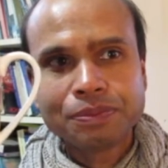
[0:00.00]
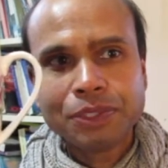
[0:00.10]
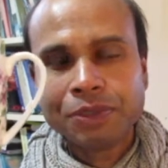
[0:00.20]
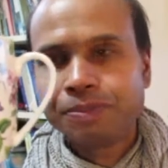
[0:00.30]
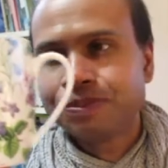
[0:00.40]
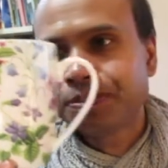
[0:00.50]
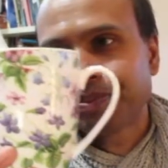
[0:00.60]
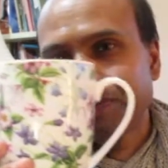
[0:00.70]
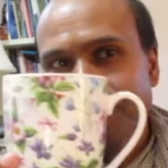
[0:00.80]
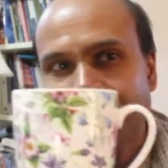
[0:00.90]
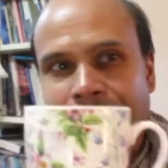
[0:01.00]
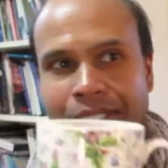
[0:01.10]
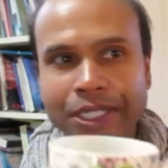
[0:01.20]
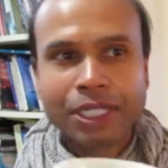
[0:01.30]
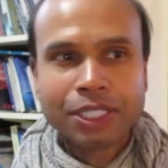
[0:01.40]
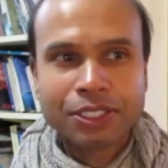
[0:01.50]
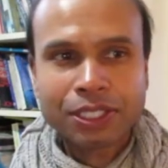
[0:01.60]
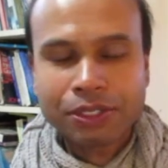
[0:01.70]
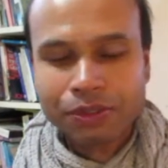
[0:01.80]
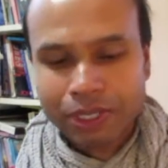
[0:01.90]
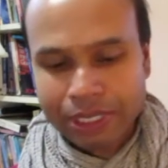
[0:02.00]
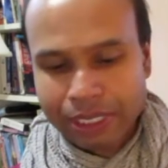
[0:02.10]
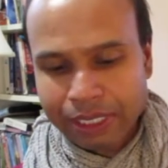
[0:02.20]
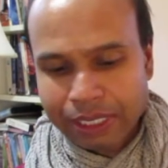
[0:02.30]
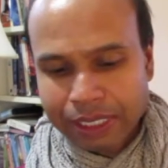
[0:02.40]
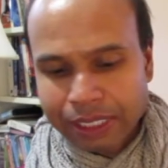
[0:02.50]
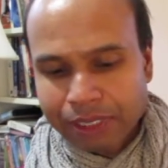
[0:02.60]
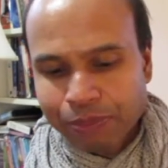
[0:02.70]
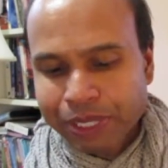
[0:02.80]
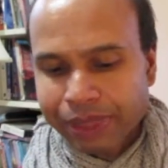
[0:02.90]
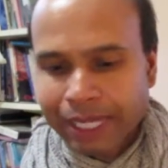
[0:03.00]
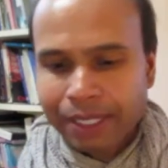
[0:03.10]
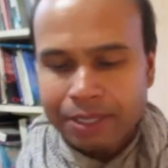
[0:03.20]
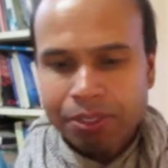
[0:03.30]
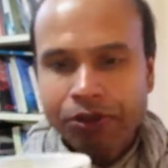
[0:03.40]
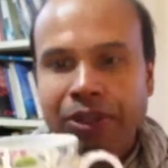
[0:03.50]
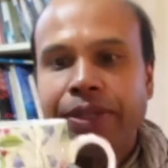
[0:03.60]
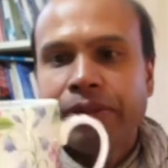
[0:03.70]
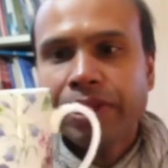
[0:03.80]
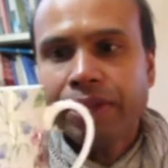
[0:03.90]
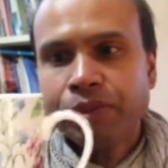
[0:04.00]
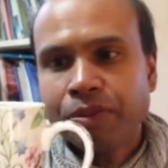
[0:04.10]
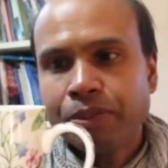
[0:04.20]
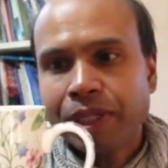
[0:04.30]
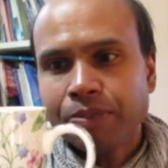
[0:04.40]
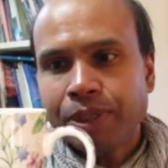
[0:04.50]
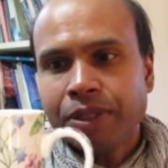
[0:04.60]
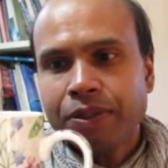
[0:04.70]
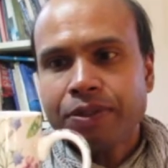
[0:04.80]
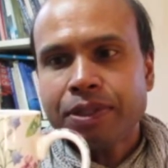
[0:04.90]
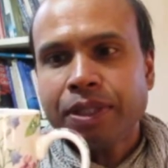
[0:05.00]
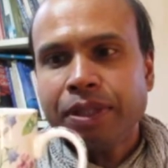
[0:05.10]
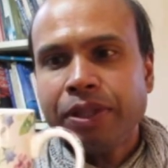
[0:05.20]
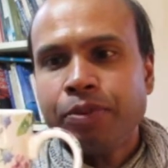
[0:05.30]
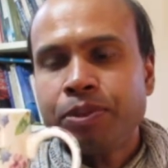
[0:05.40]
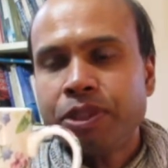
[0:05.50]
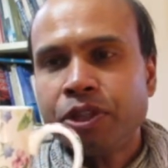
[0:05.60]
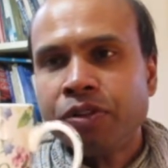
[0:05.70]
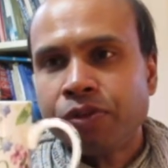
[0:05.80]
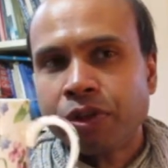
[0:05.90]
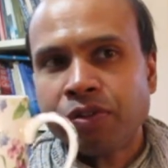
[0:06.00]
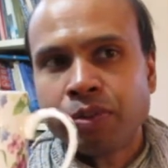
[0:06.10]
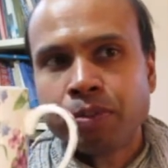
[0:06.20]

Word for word: No. Okay. So, but that's the great thing with the mug because the observer of a